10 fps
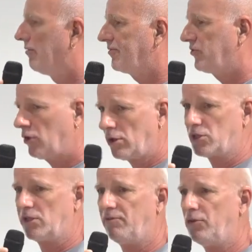of
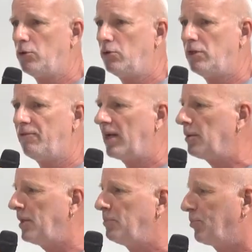trust. If you do
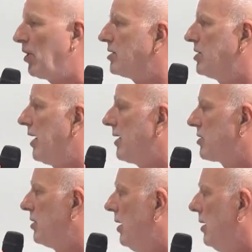development
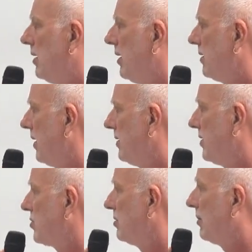projects, it
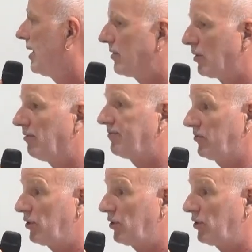is a matter of